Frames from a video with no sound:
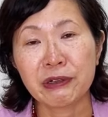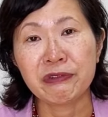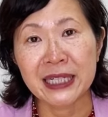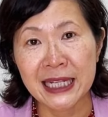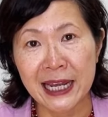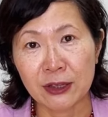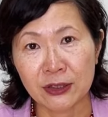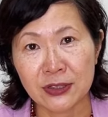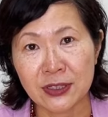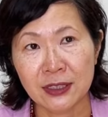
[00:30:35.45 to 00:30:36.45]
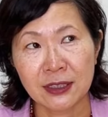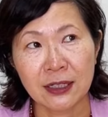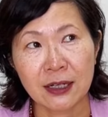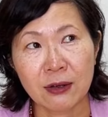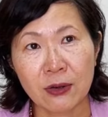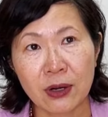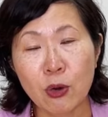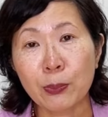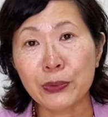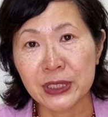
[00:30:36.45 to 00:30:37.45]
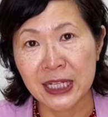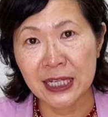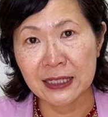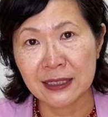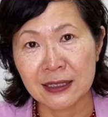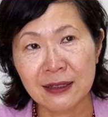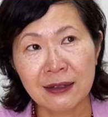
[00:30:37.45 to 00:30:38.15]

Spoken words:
retailers or boutiques,